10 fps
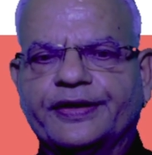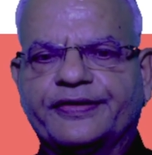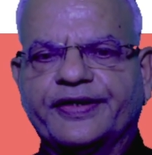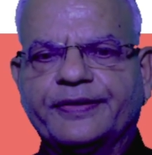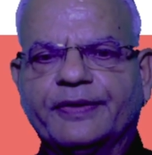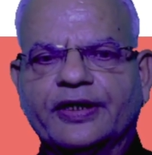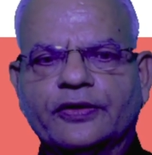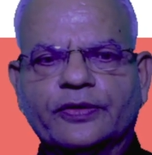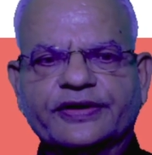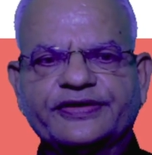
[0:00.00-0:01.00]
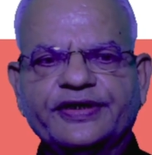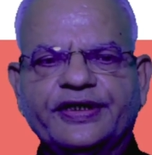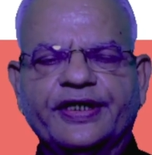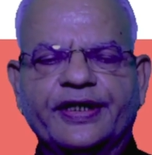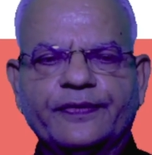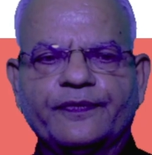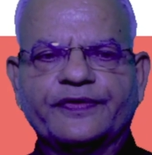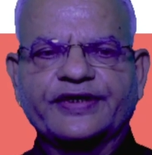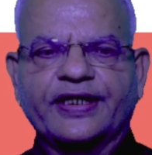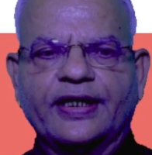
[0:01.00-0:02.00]
The treatment you can see here,
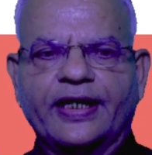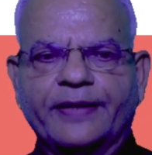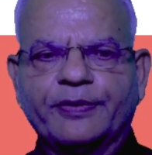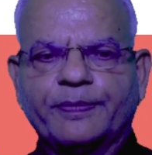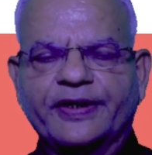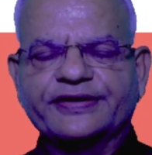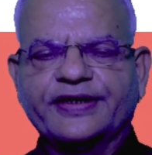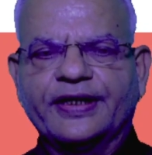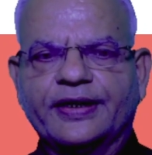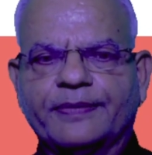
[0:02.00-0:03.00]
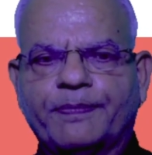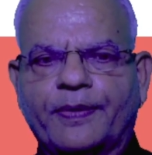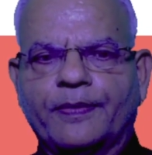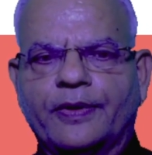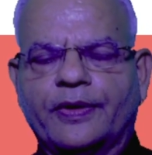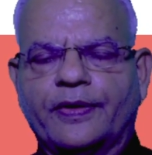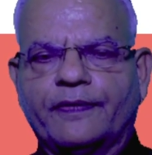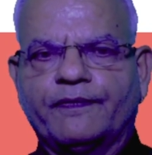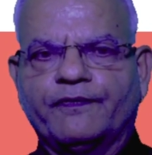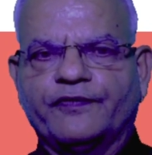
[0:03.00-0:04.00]
vaginal hyperplasia,
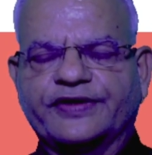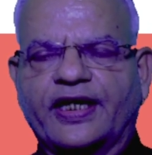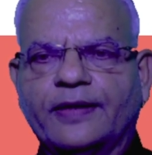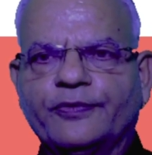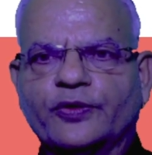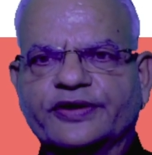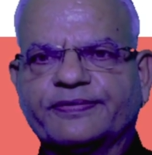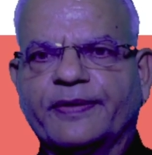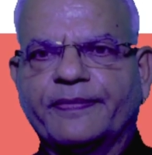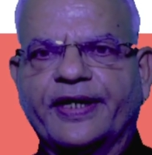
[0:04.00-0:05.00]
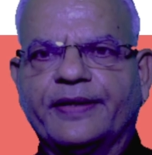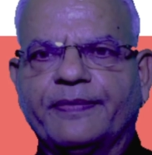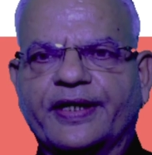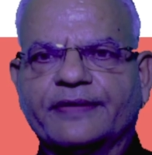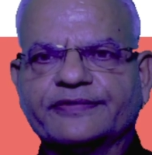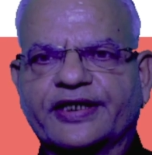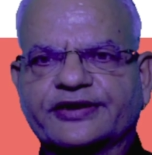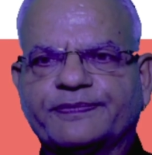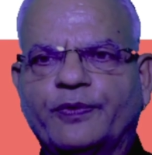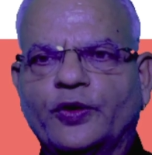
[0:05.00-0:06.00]
vaginal mucous membrane becomes
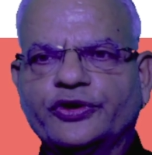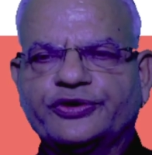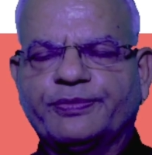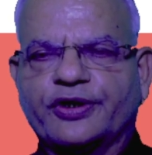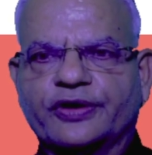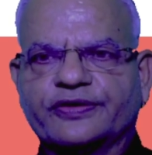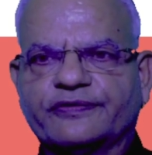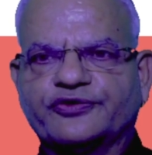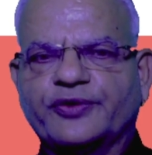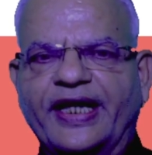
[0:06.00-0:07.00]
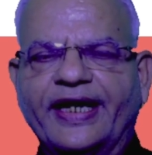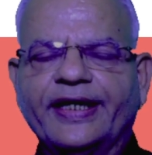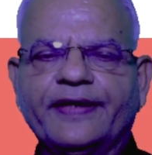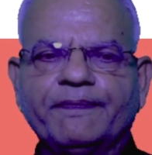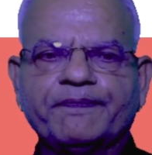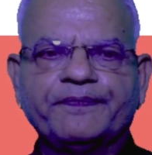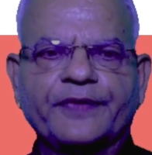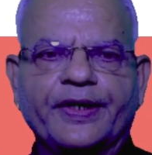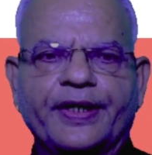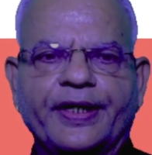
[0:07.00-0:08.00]
exposed because of swelling,
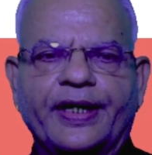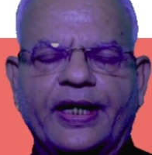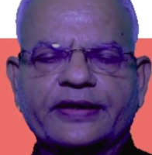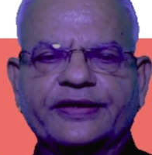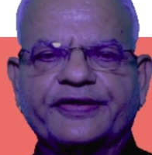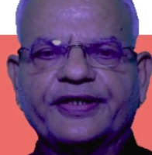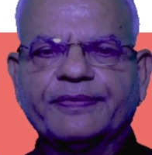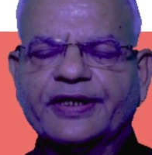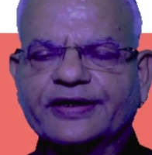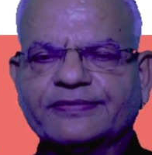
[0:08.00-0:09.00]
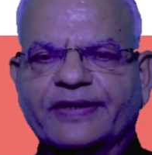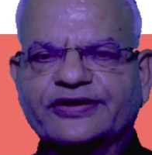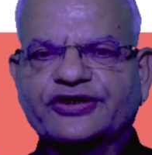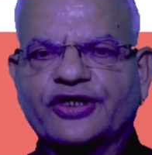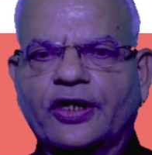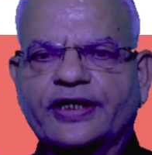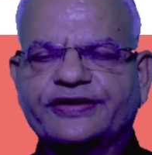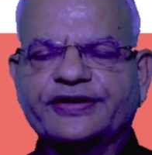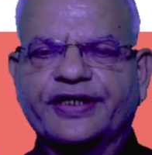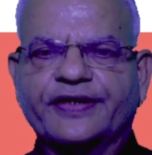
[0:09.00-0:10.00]
and the treatment is magistral
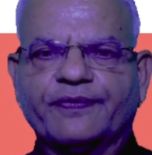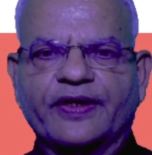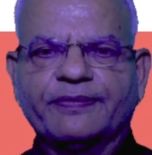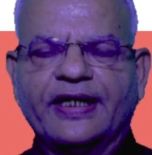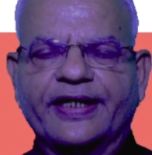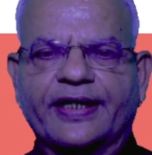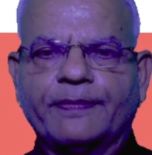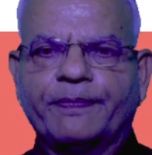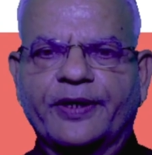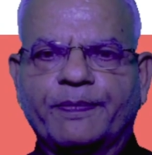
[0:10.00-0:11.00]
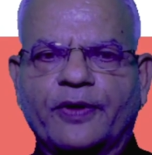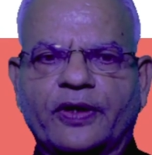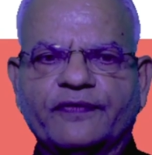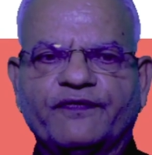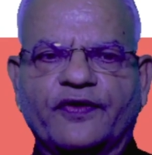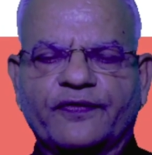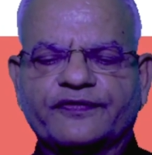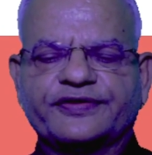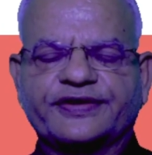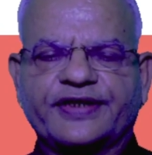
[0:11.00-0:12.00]
acetate 1 milligram per pound
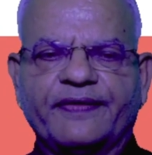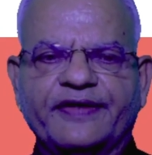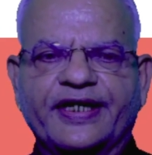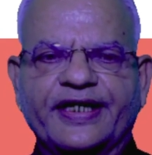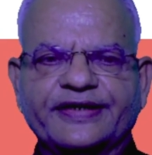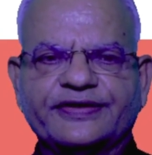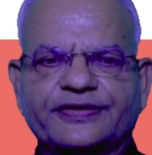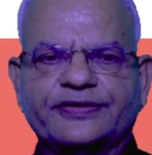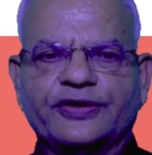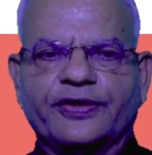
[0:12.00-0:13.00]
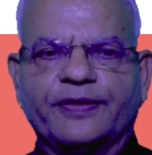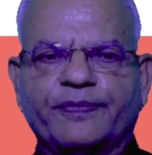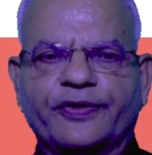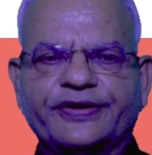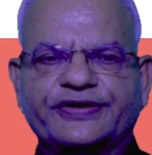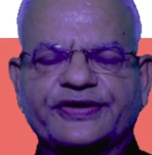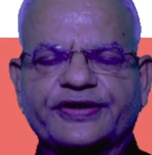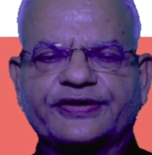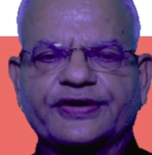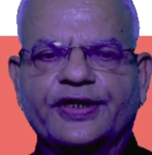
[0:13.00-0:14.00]
for 7 days during
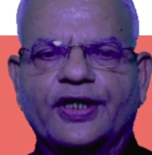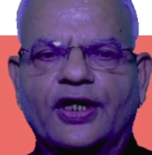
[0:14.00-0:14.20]
proestrus,